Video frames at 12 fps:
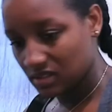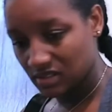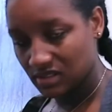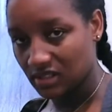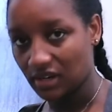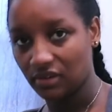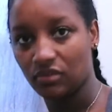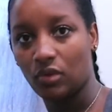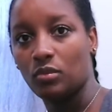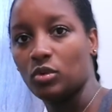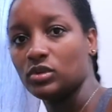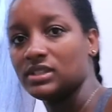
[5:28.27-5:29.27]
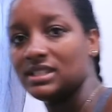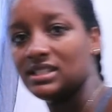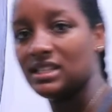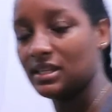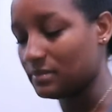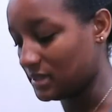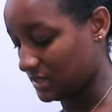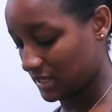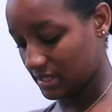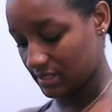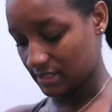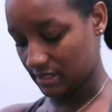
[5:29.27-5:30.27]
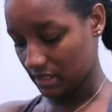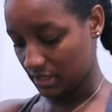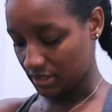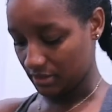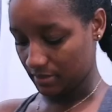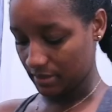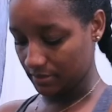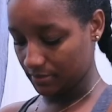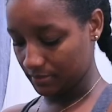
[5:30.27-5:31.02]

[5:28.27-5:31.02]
it's kind of almost the same size as the other one.